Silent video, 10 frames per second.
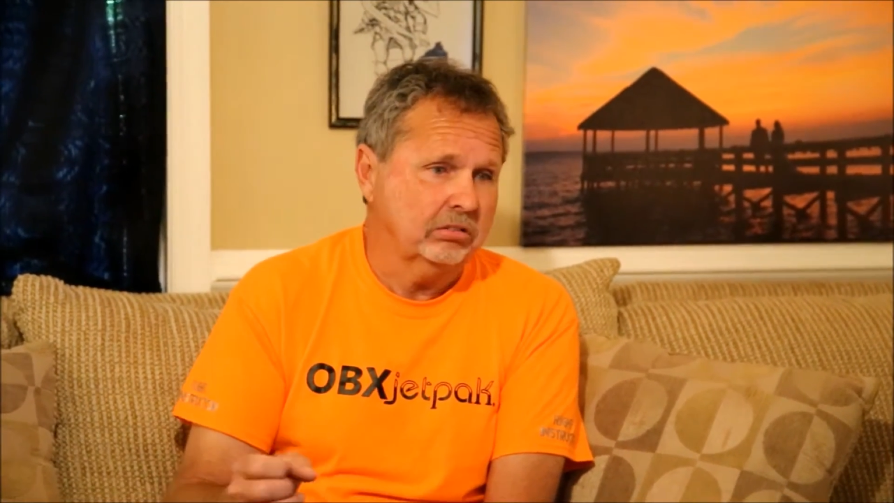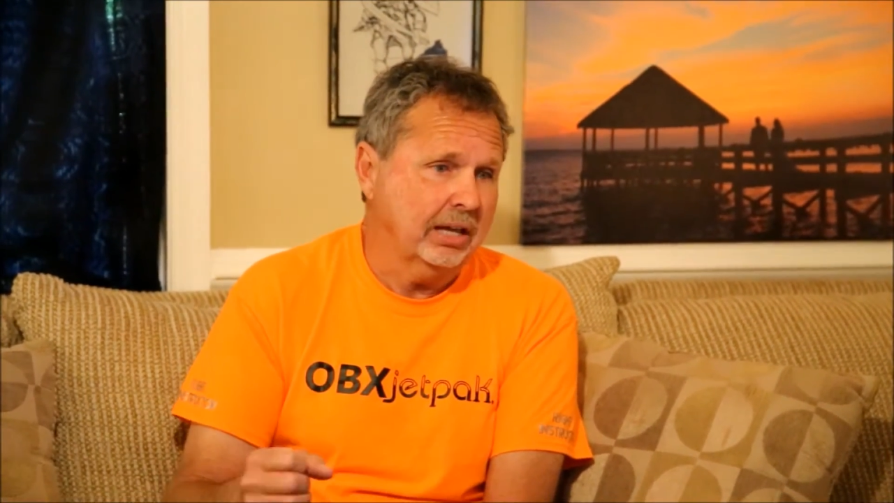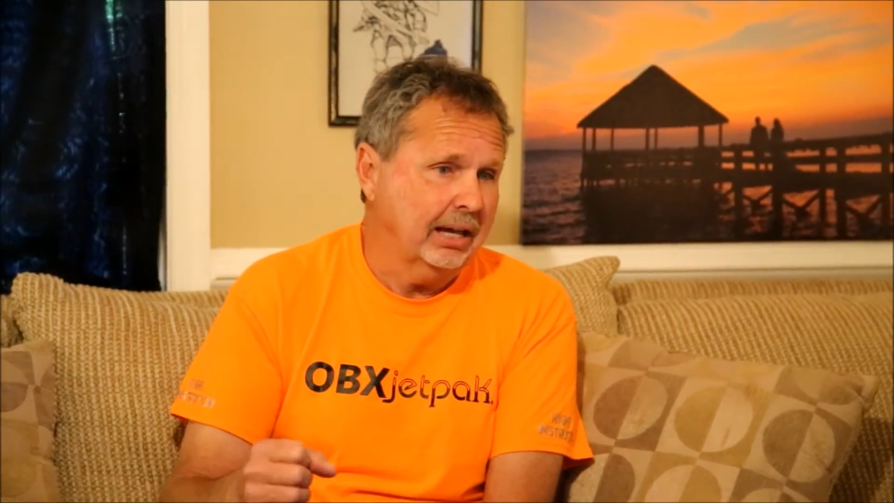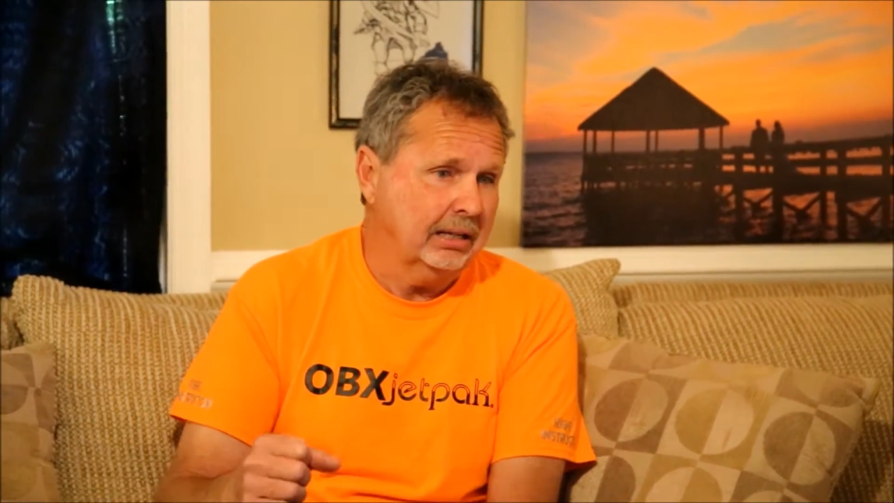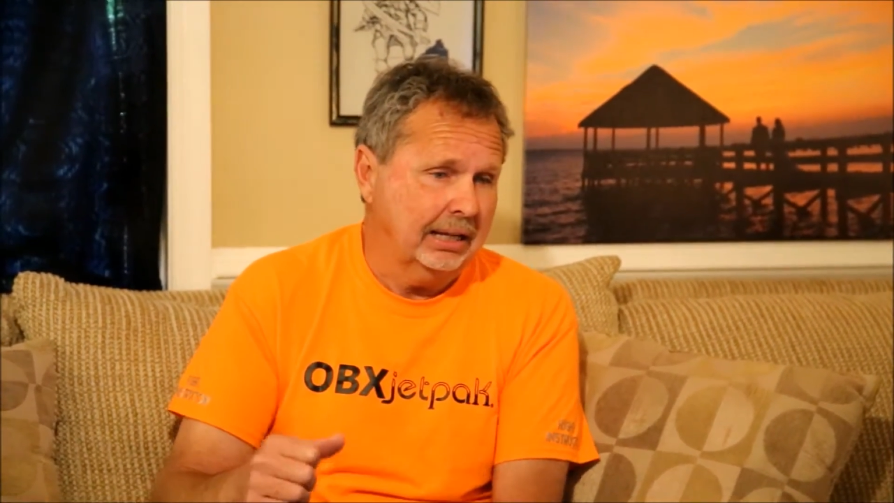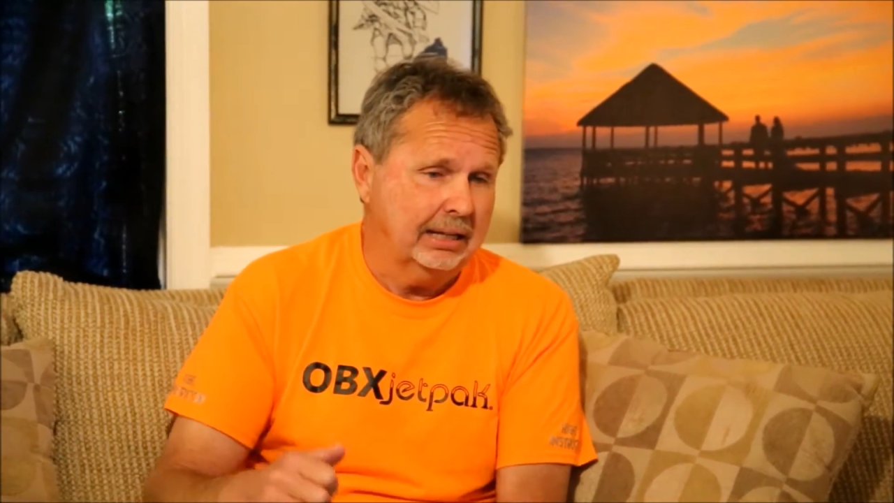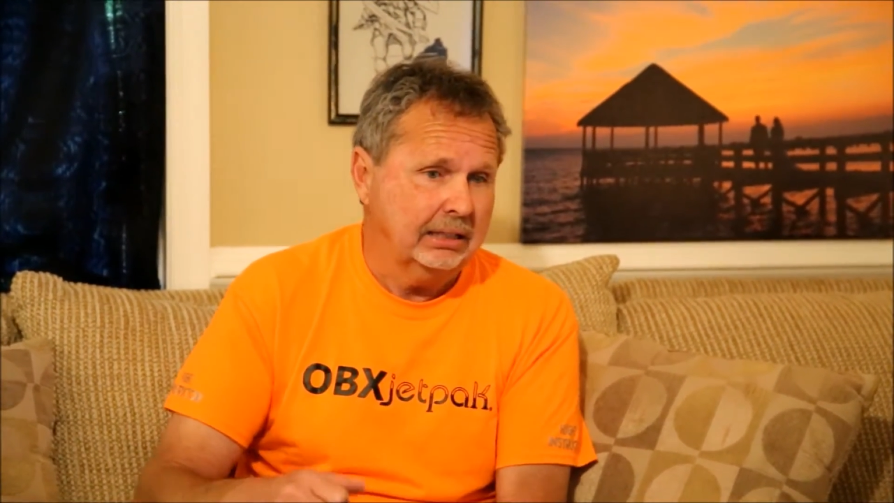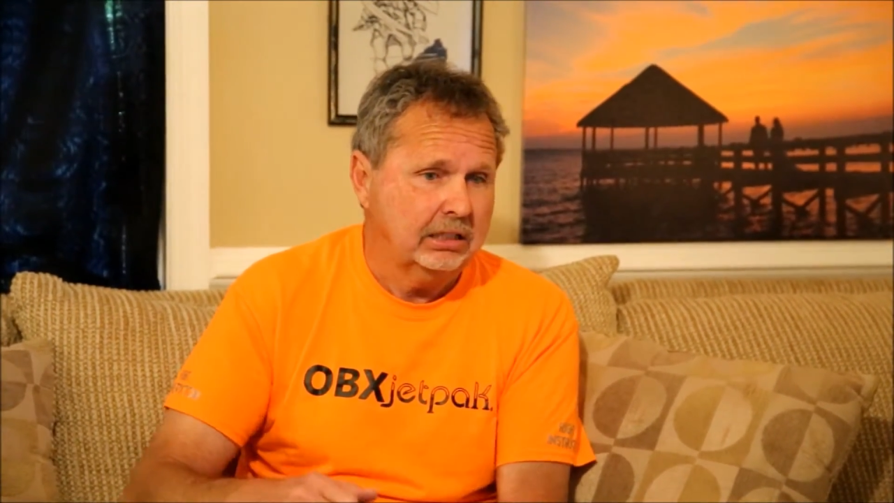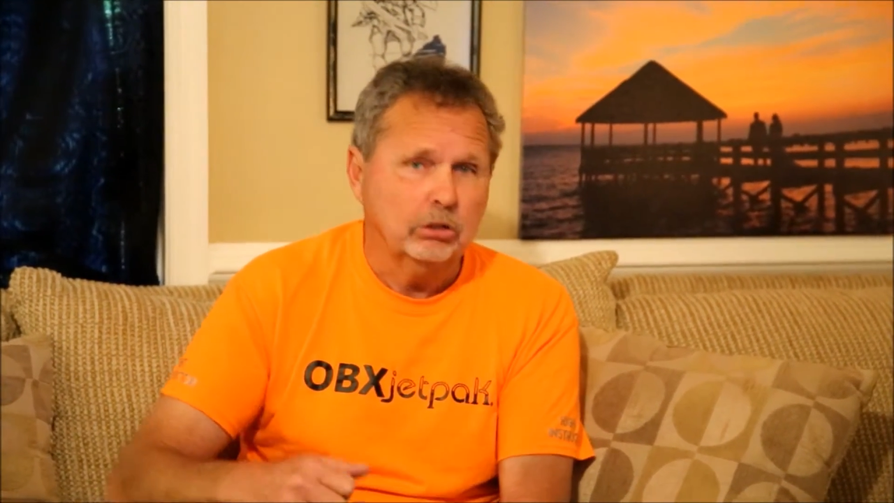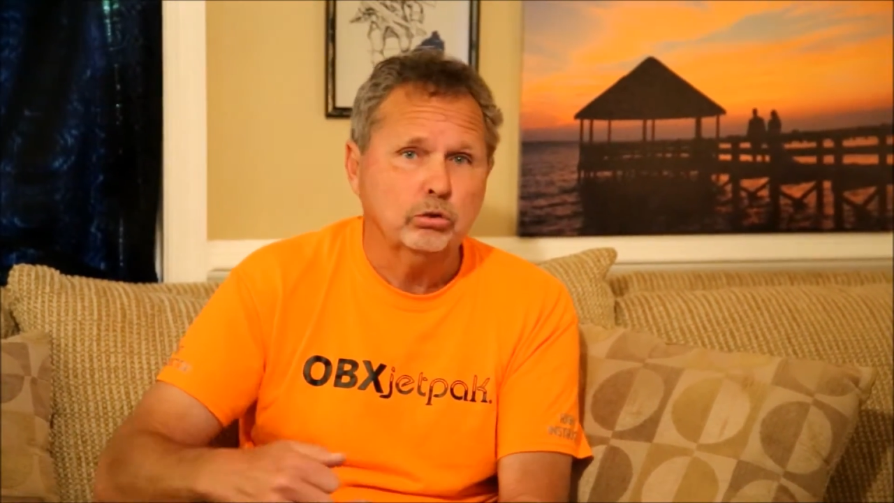It's got
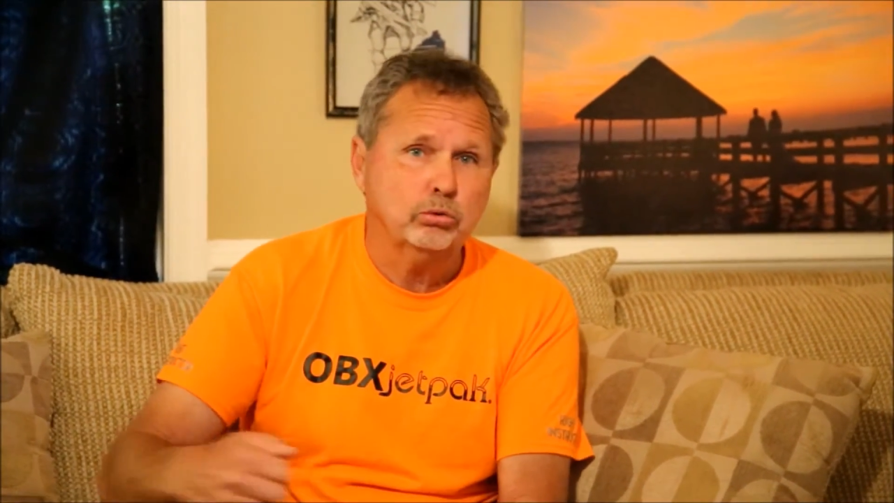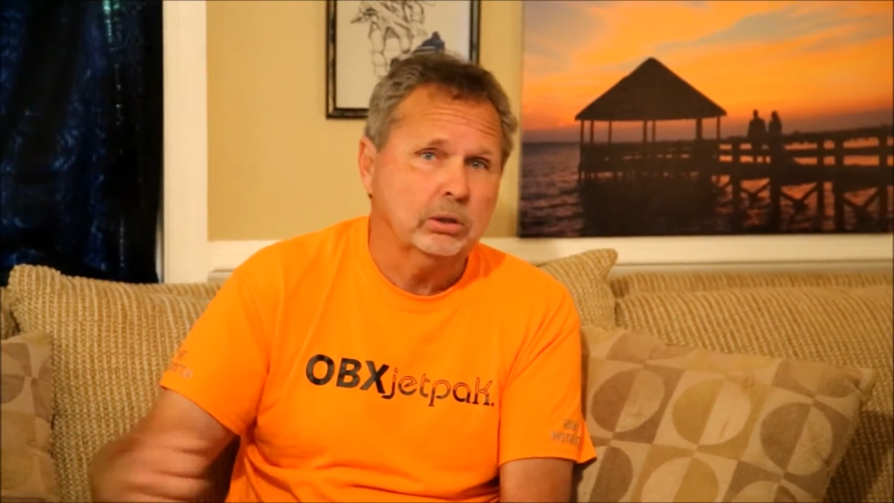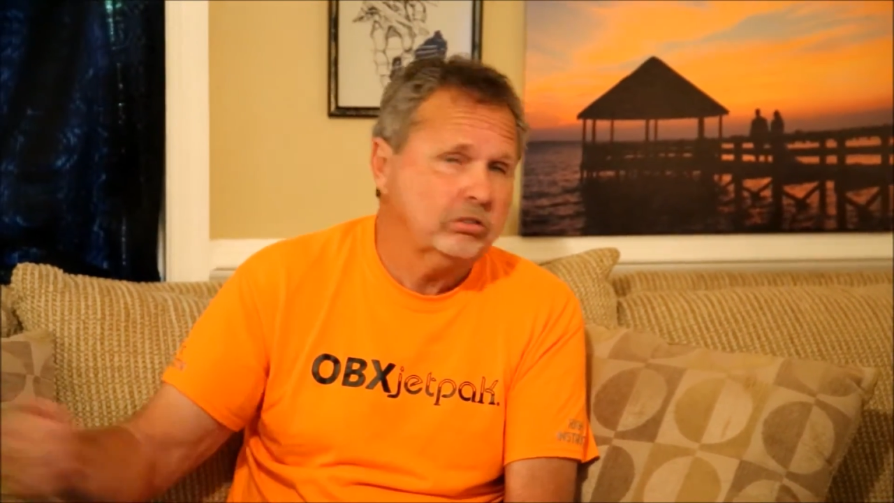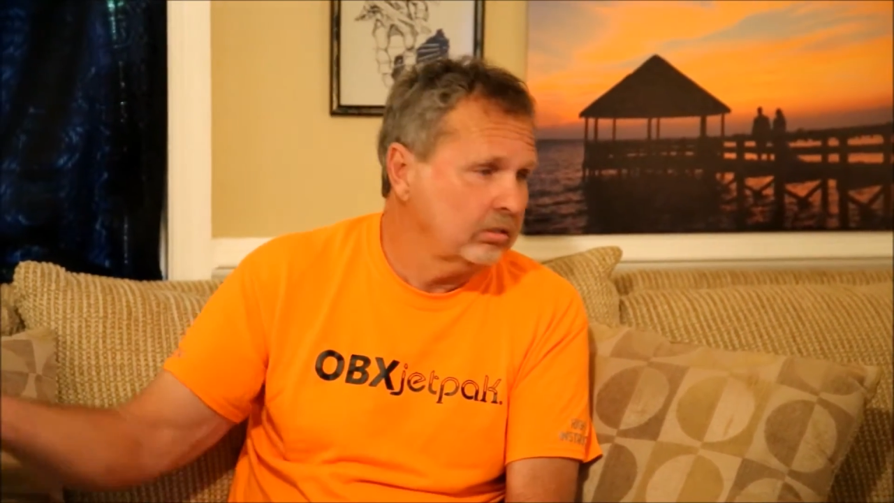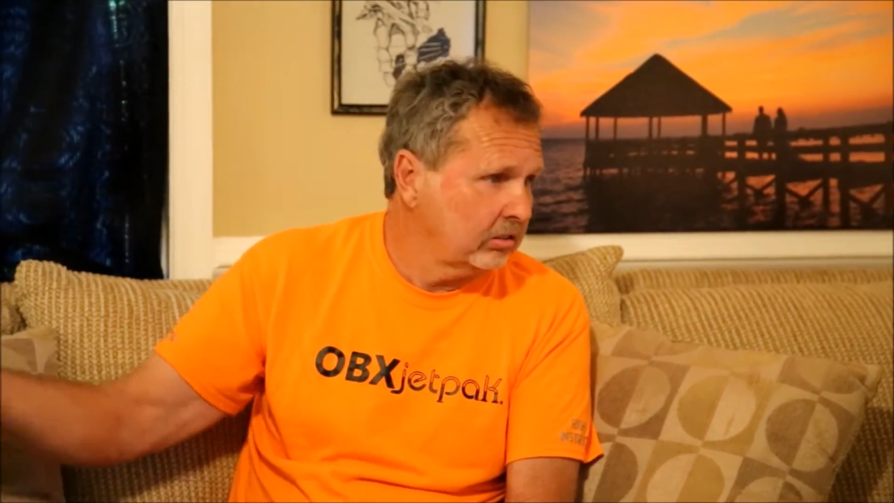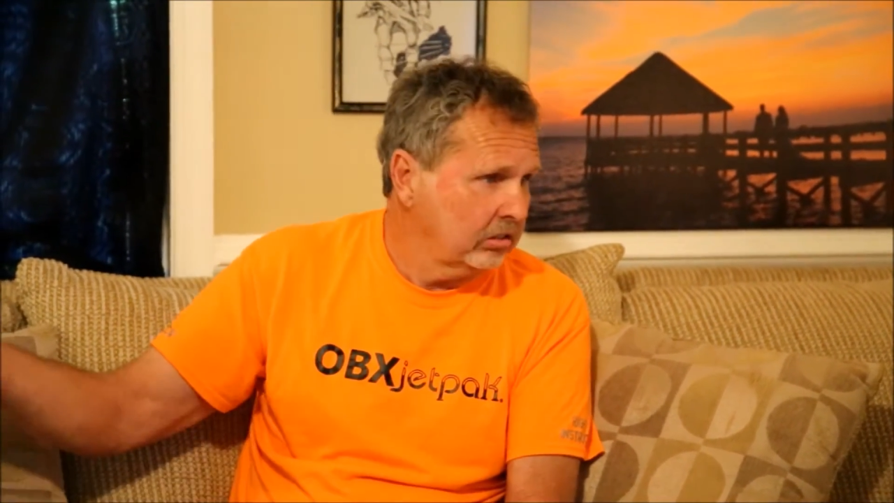a kill switch,